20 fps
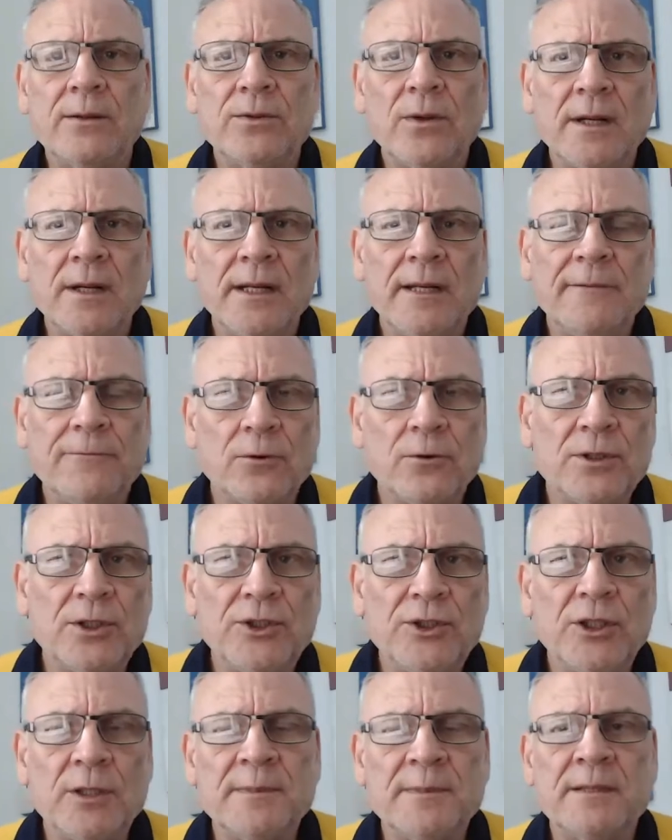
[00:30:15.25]
not only for the
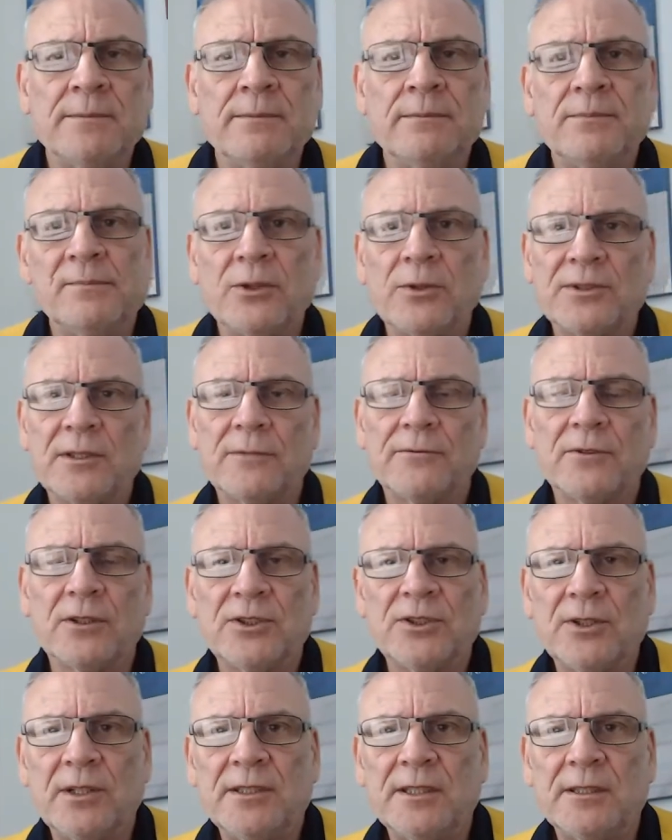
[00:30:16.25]
human but also for
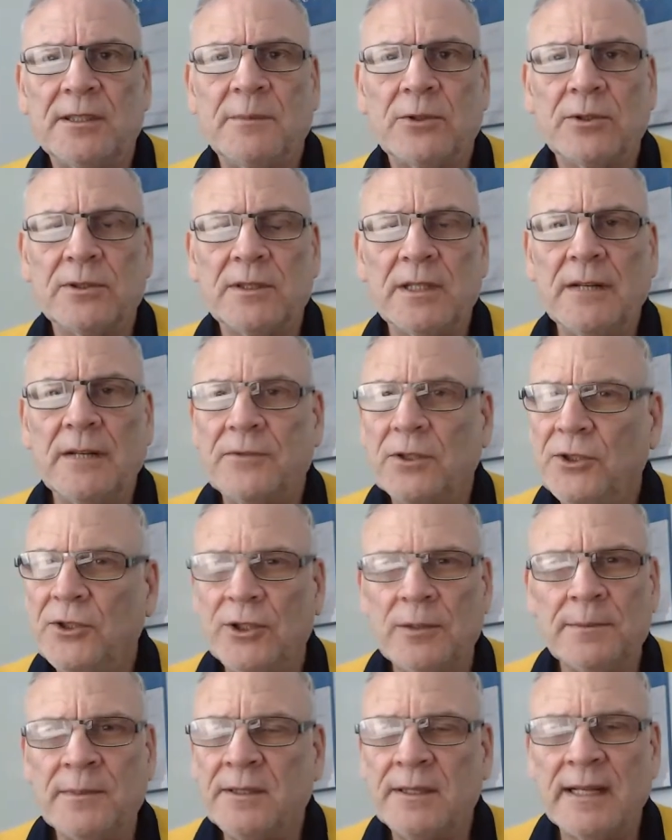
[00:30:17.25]
the search engine, because if the
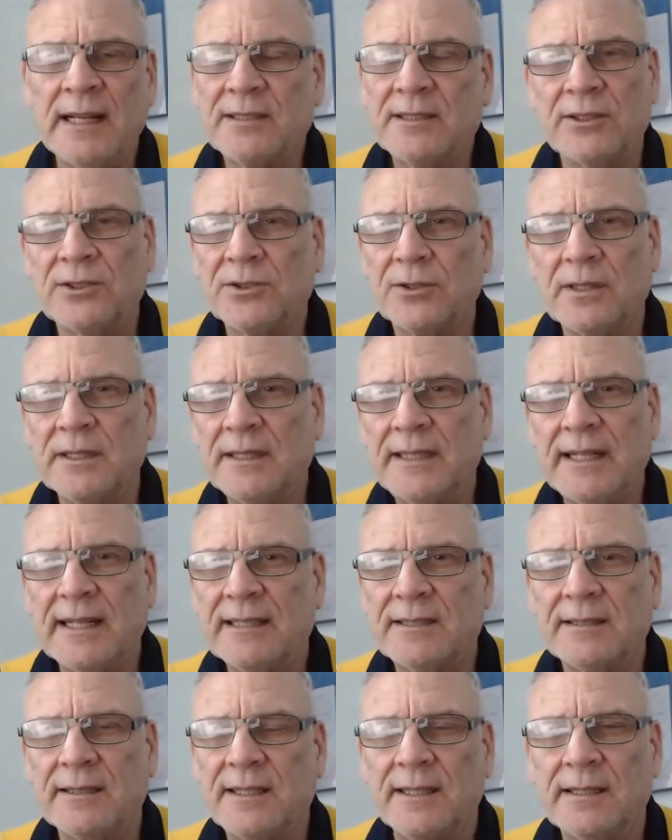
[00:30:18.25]
human has to sort of
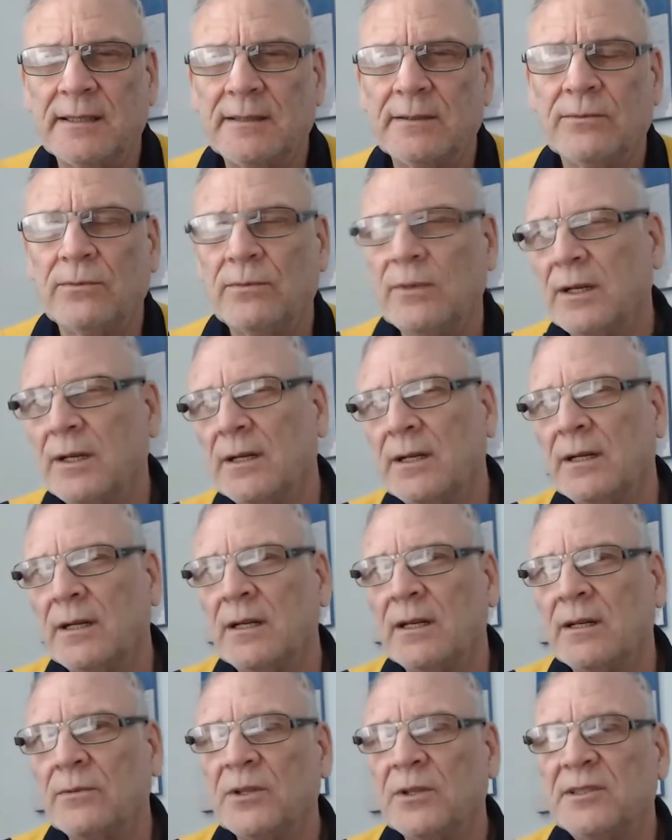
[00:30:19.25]
guess and think,
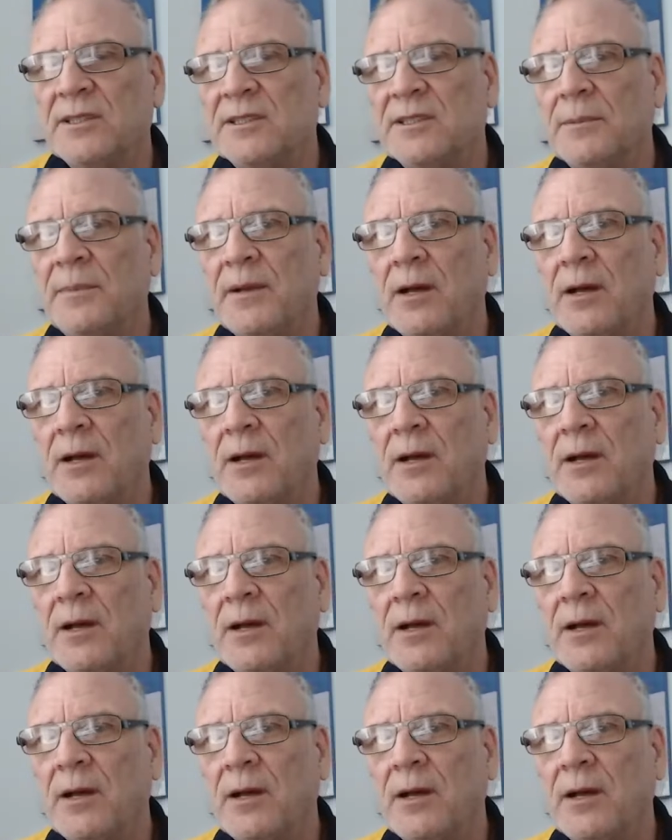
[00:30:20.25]
what's this?